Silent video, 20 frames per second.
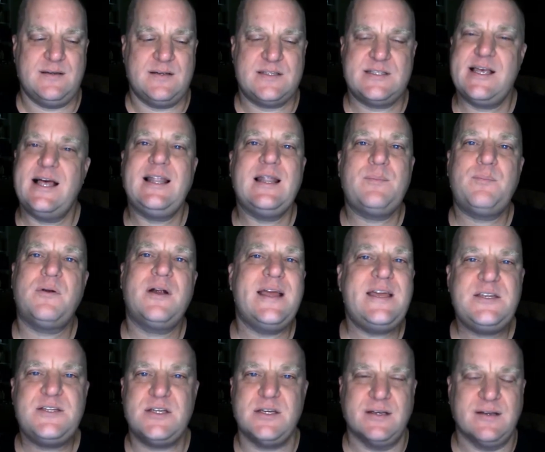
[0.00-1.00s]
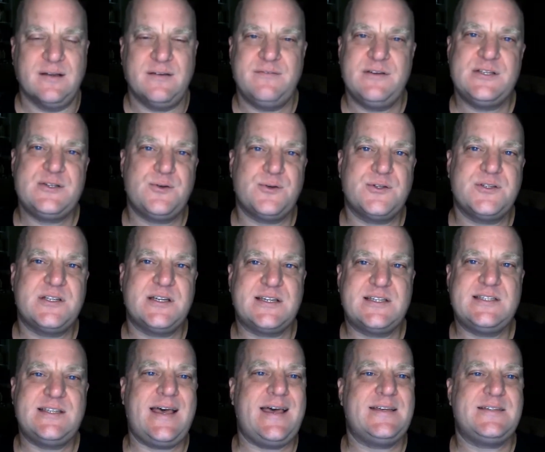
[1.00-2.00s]
celebration of Israel's
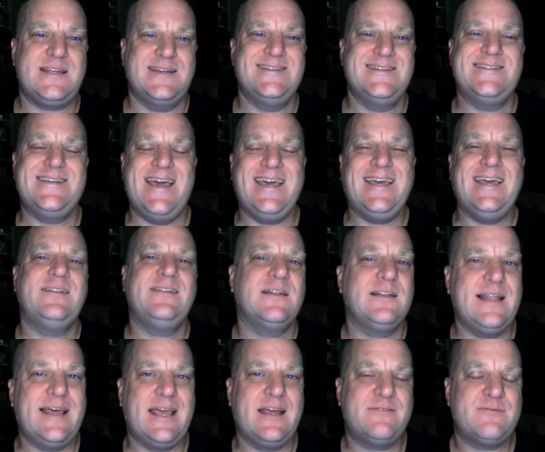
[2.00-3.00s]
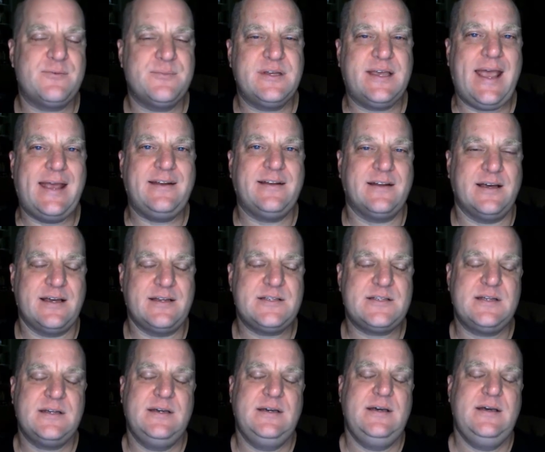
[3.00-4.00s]
success in taking the land from the
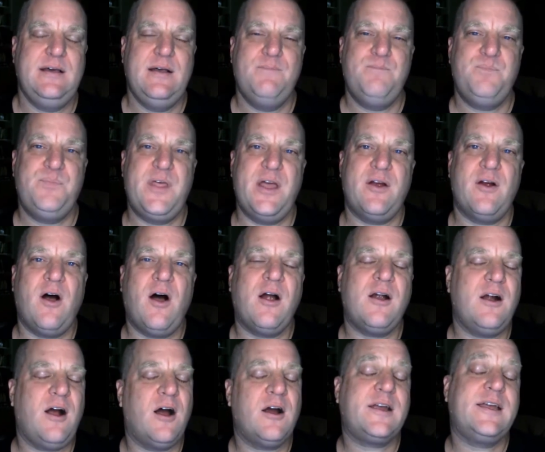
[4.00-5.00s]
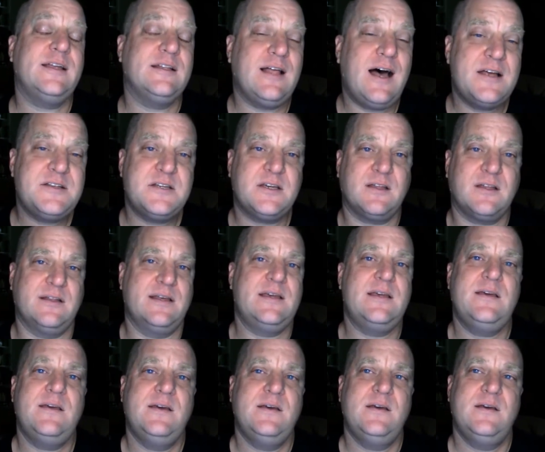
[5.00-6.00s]
Canaanites. There are
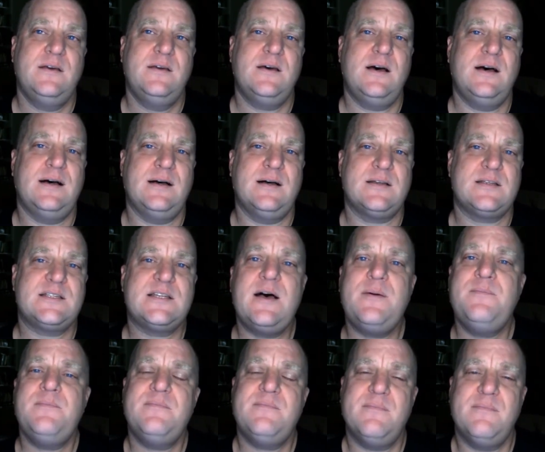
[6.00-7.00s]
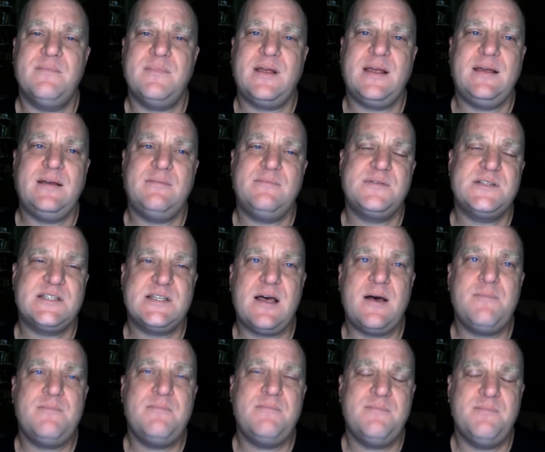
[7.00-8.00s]
archaeologically some
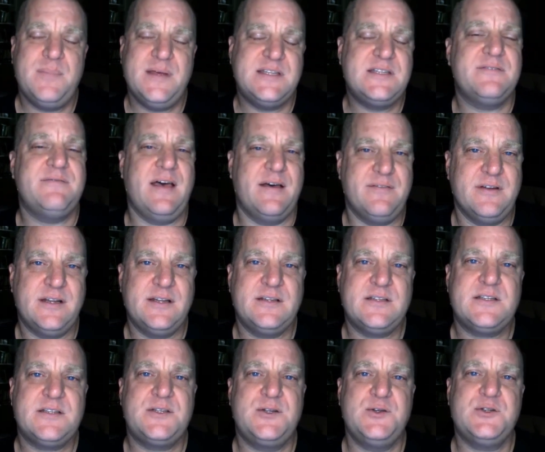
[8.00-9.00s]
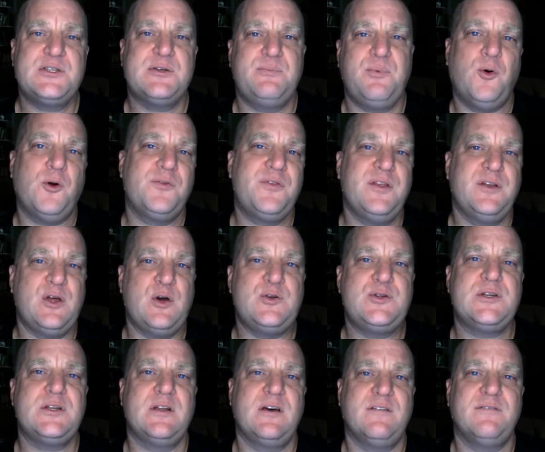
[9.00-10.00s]
bits of evidence to support the
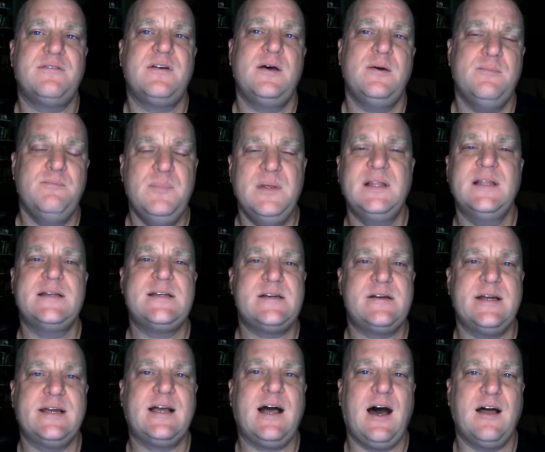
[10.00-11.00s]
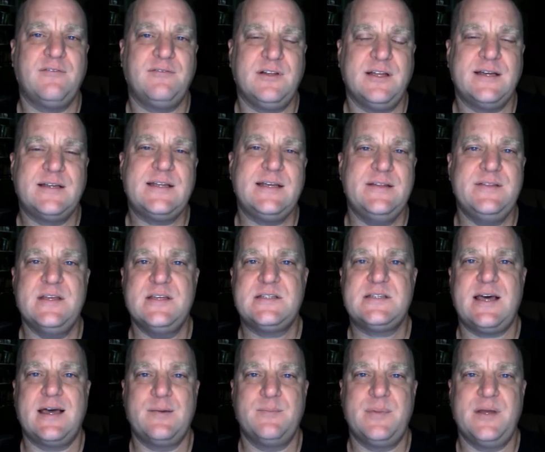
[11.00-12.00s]
notion of military conflict in this
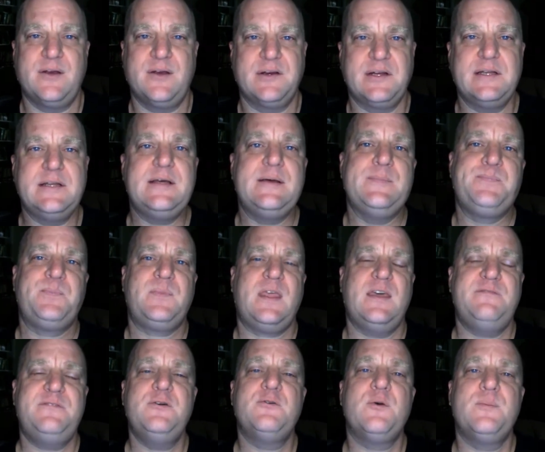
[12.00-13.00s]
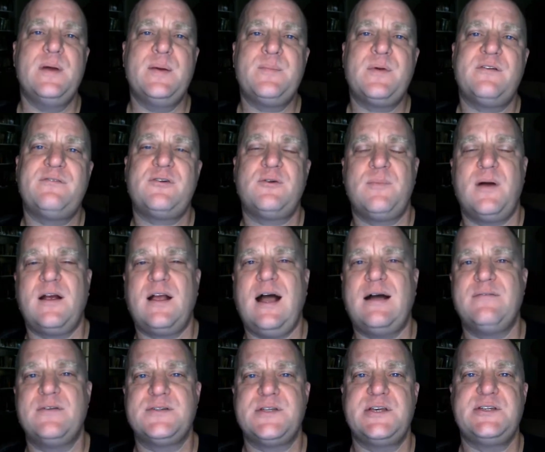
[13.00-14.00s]
time period. If you remember from our
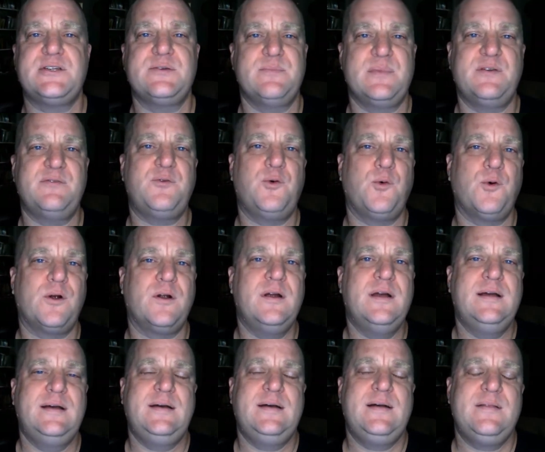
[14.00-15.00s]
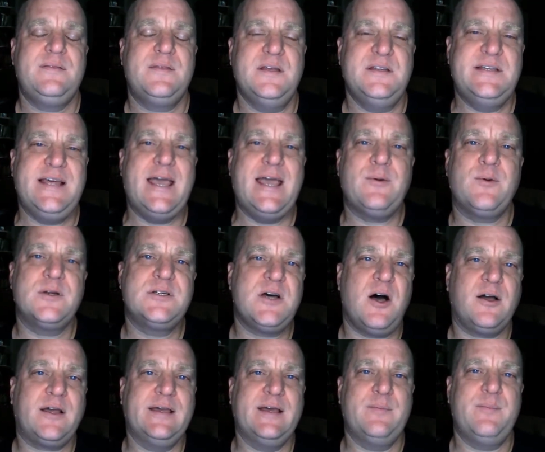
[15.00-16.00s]
conversation before, the date we're
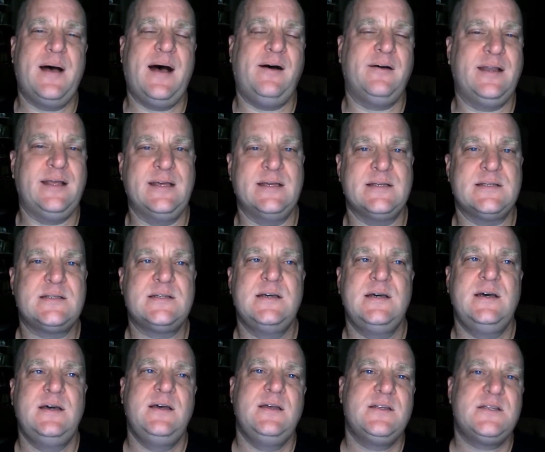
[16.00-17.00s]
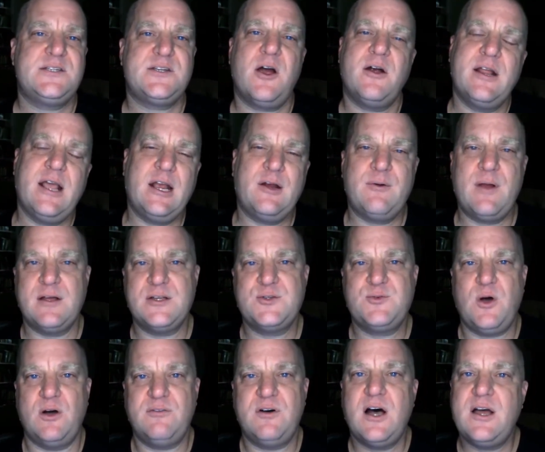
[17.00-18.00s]
talking about is starting around
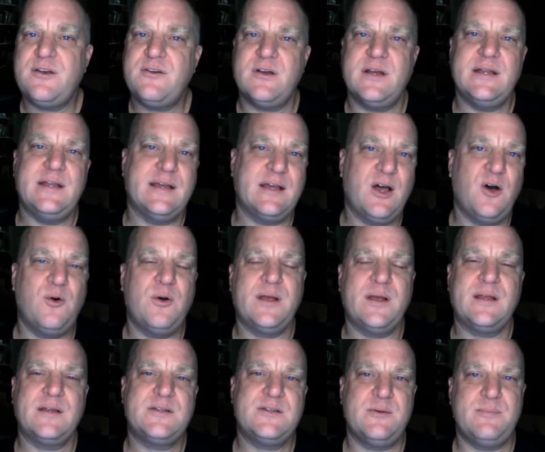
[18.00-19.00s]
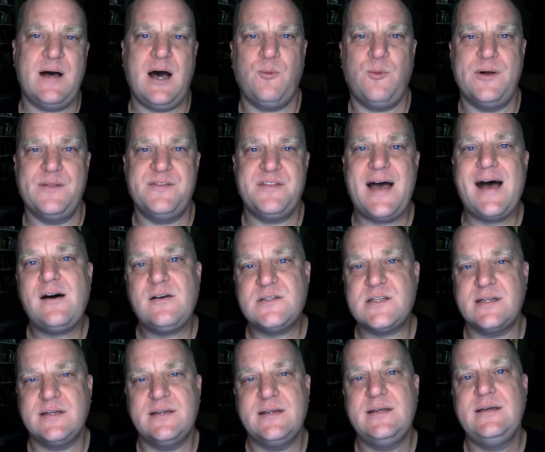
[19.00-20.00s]
1200 and going to about
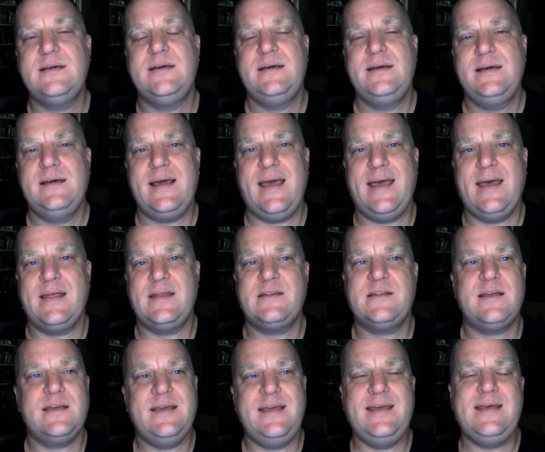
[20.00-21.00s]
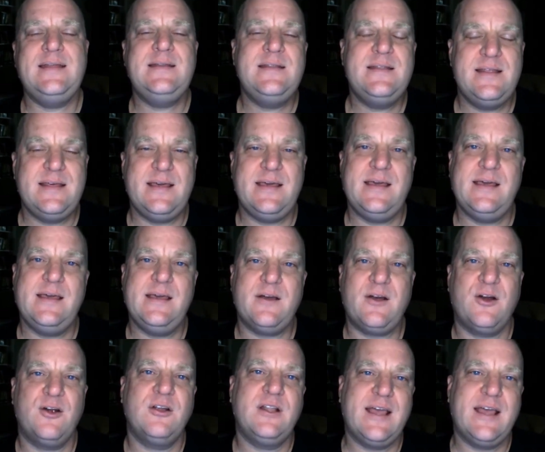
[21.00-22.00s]
1000. And in the
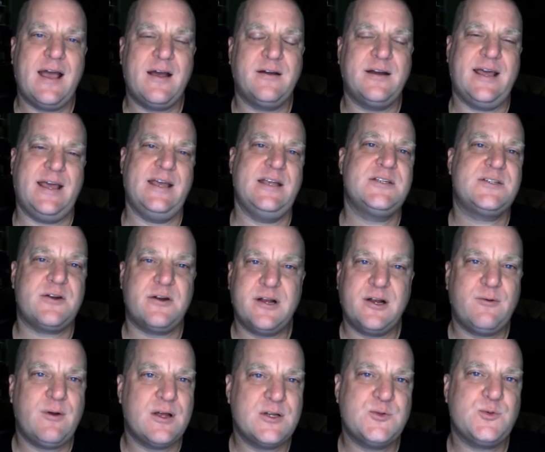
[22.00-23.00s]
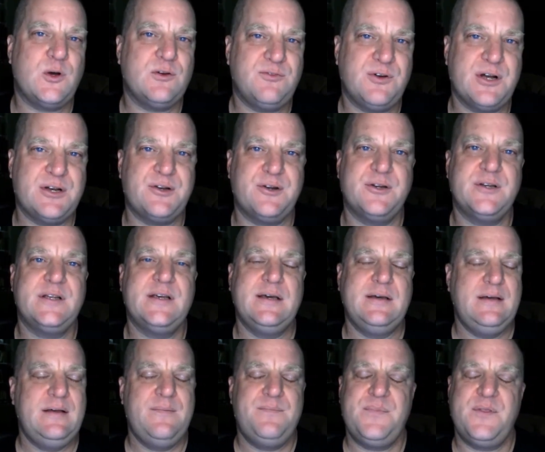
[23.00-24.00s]
early Iron Age, starting around 1200,
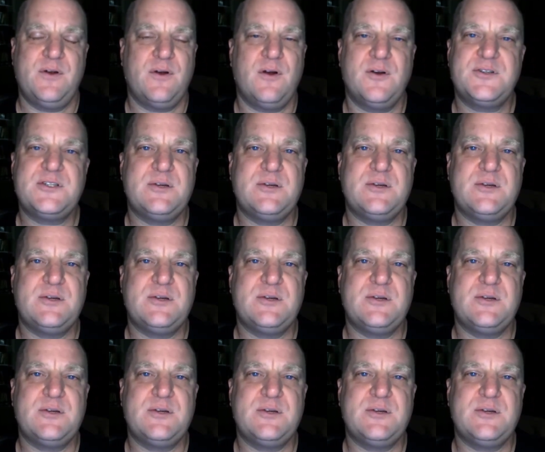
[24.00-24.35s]
there are